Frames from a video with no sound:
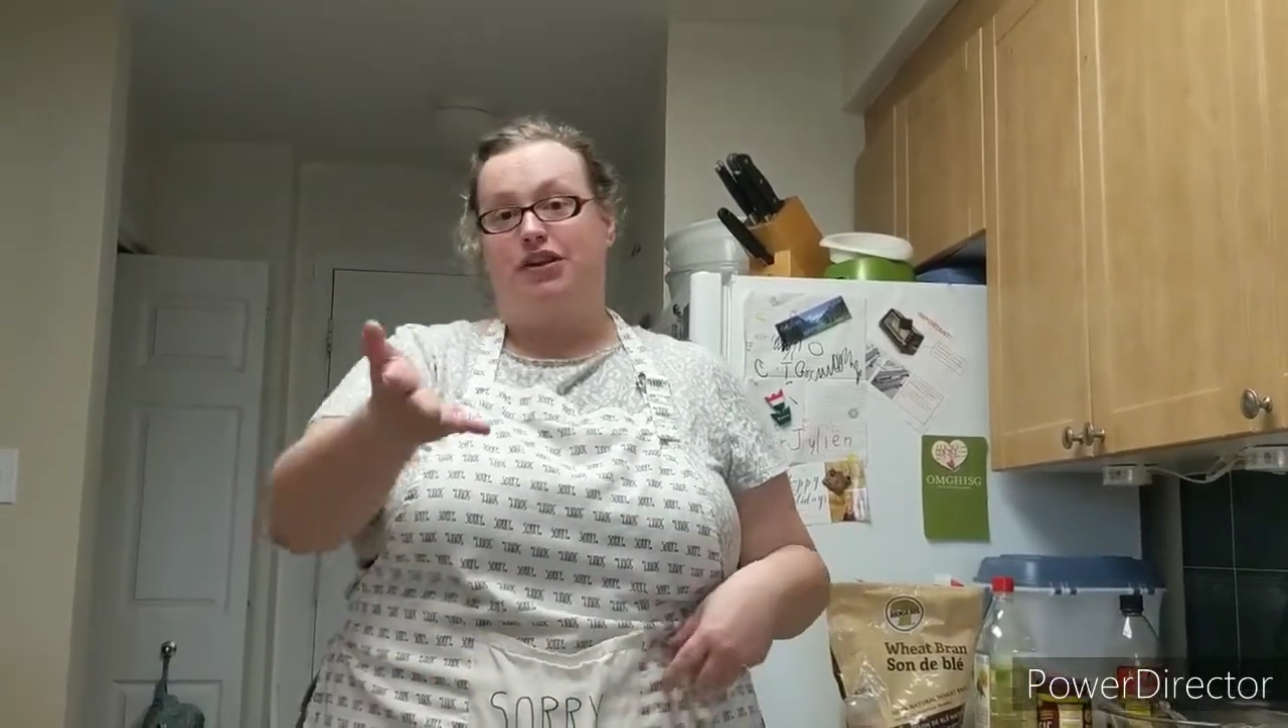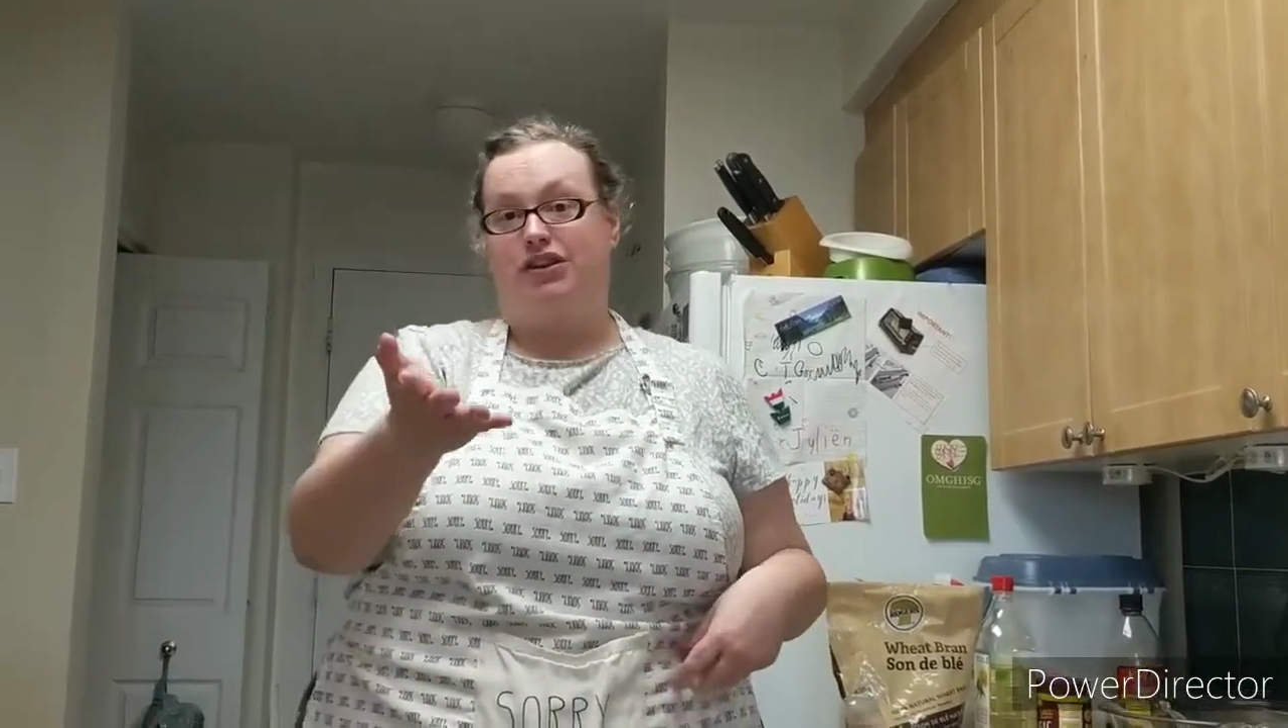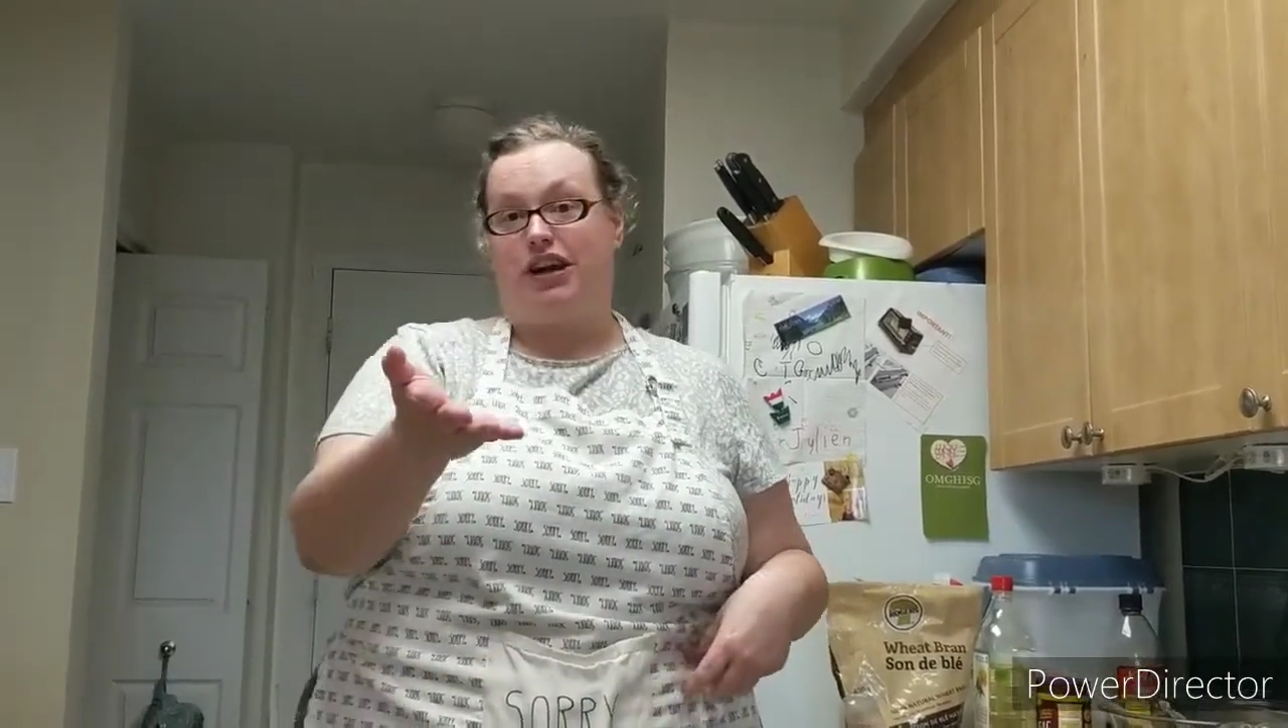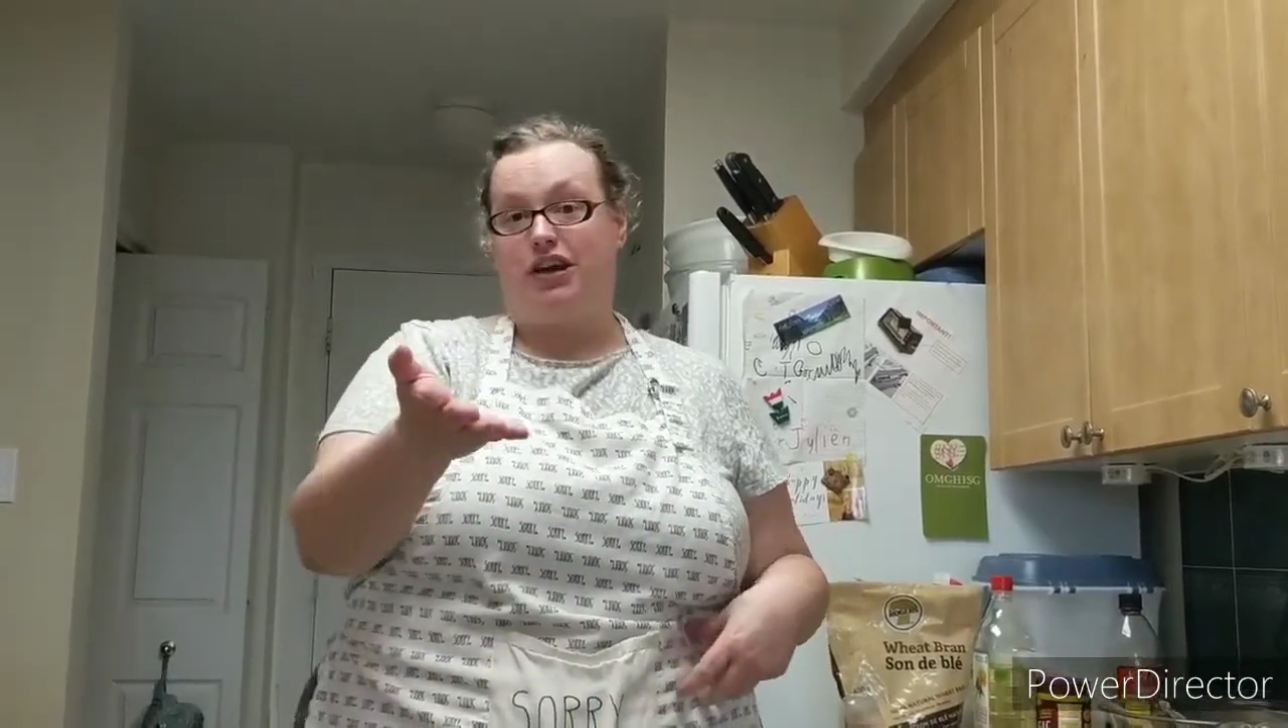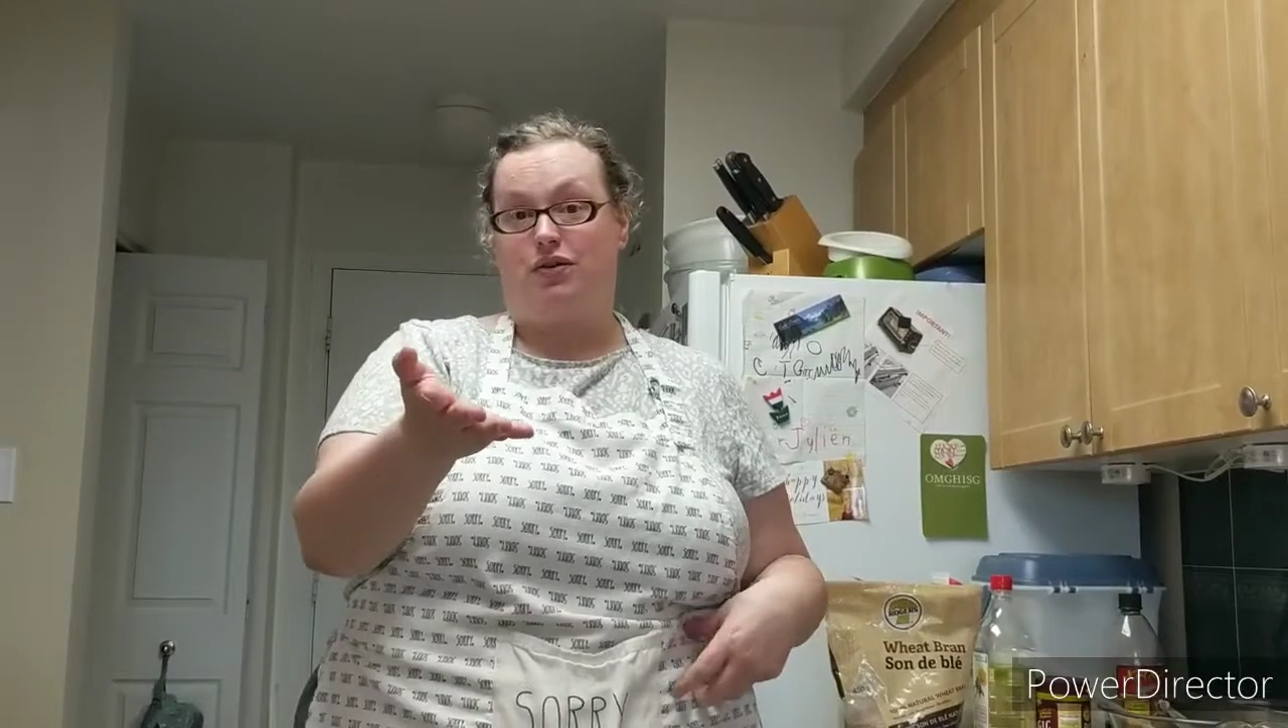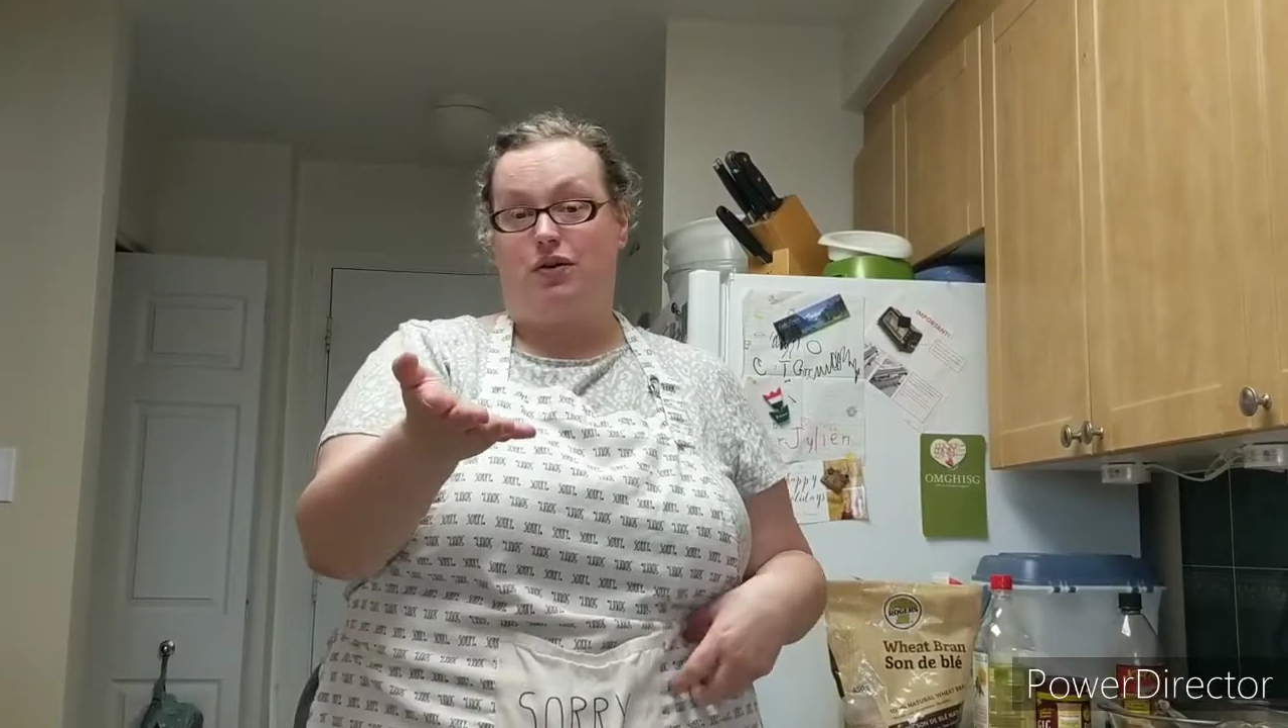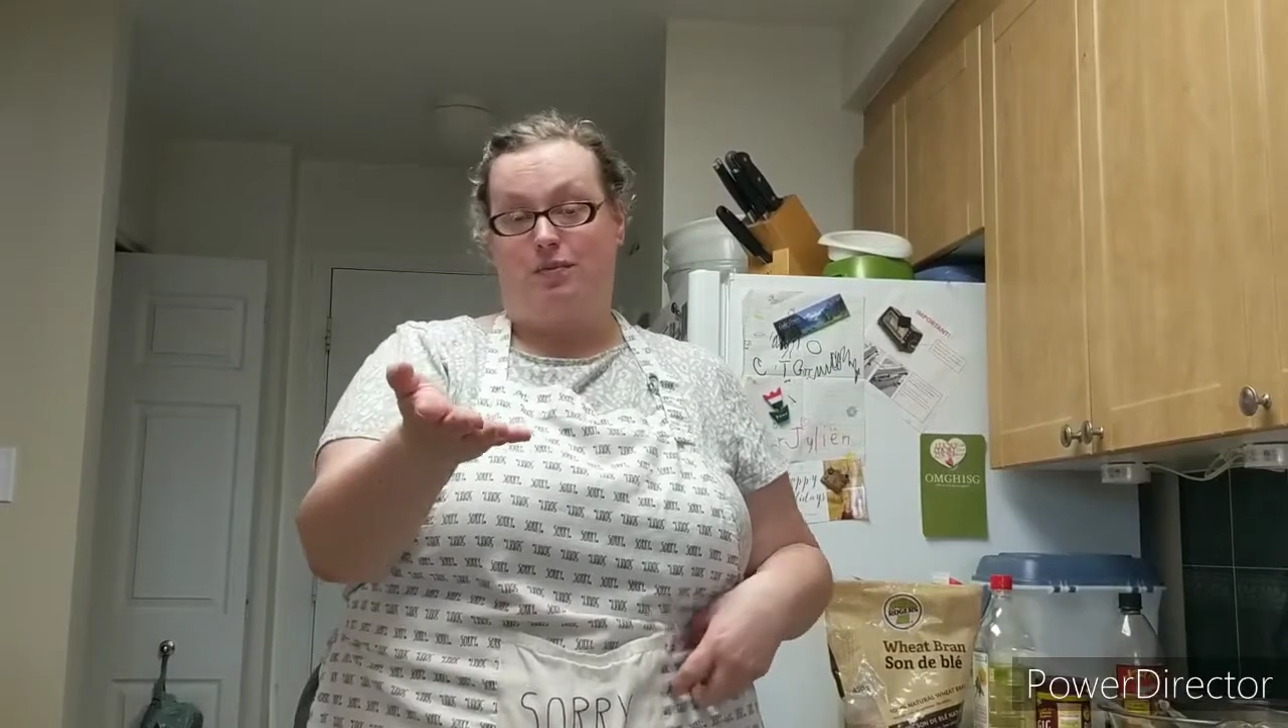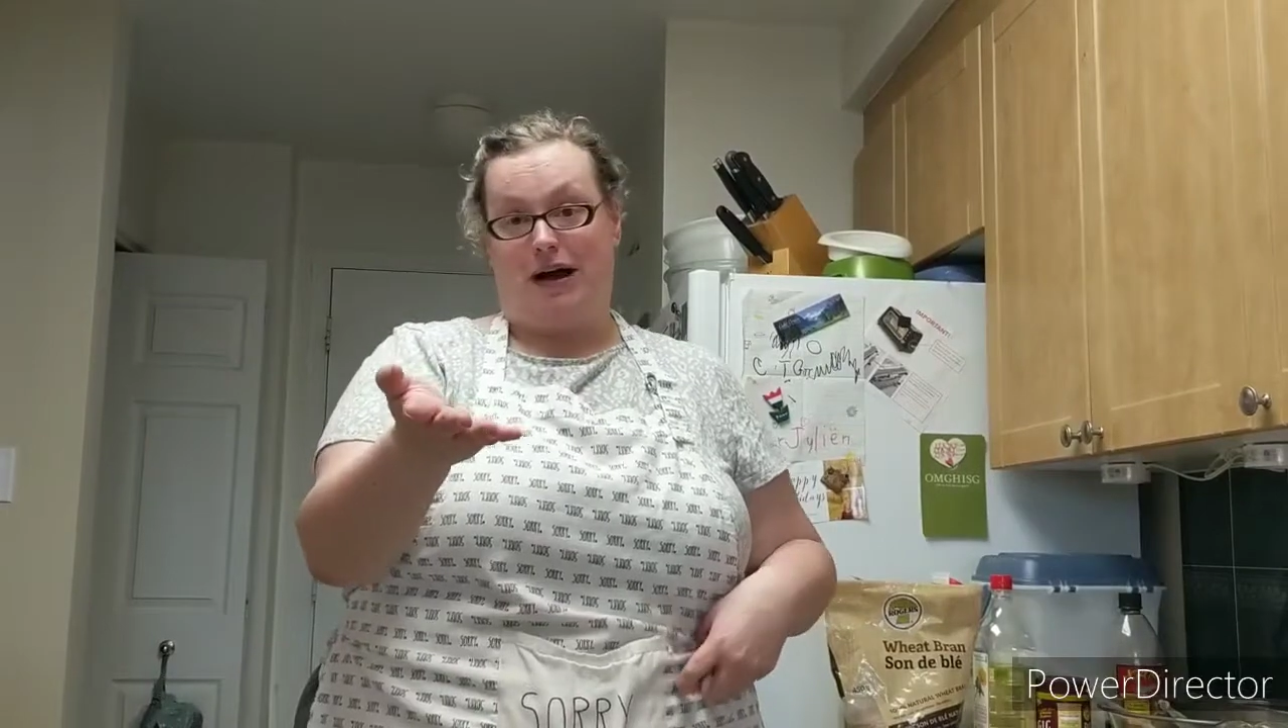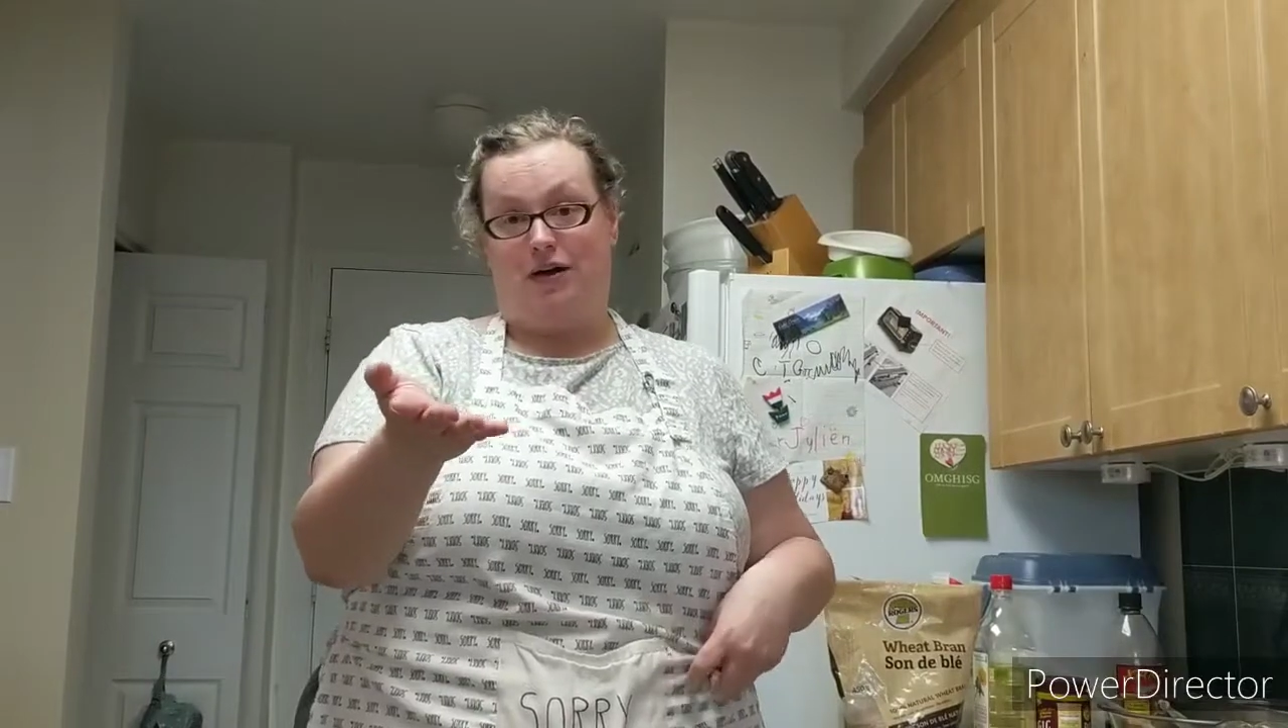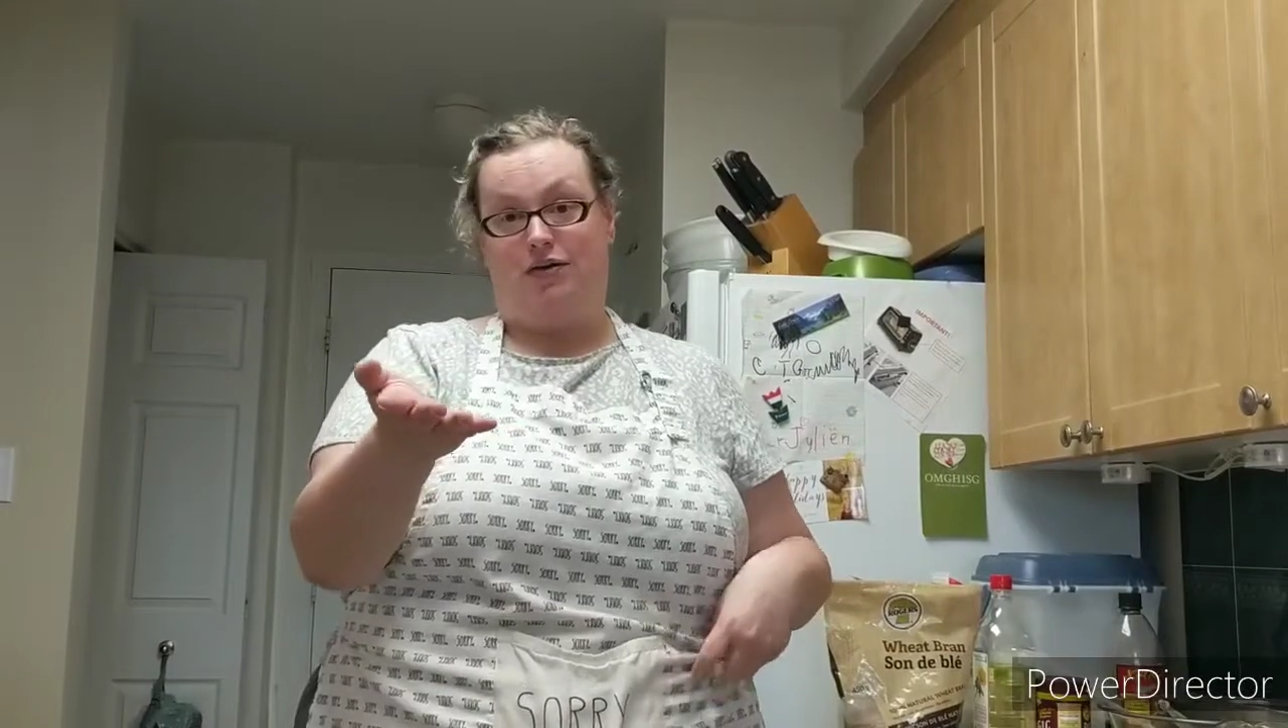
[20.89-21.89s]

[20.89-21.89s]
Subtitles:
tell you about